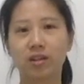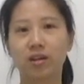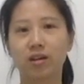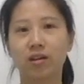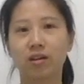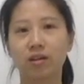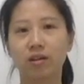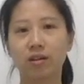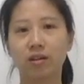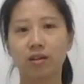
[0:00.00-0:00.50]

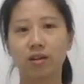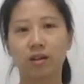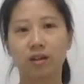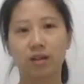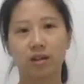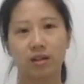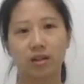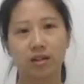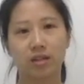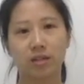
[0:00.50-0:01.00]
tired,
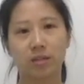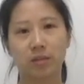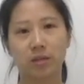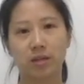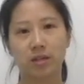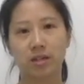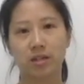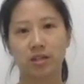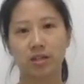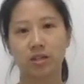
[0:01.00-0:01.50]

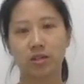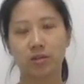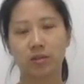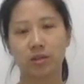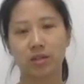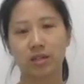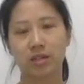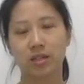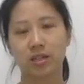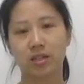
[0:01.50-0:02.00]
especially
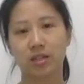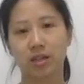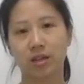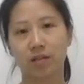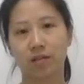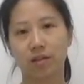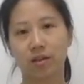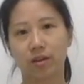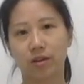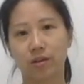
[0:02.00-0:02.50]
towards this
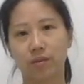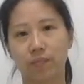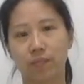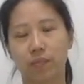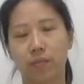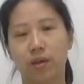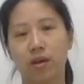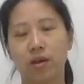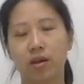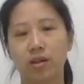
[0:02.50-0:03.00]
area
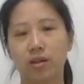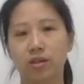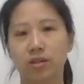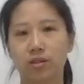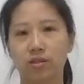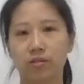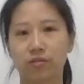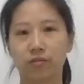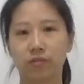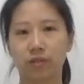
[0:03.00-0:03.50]
here.
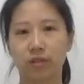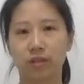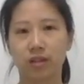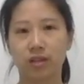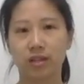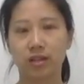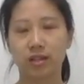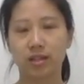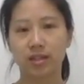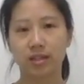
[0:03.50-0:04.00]
So for
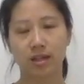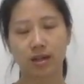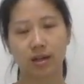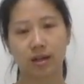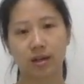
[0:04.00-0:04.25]
this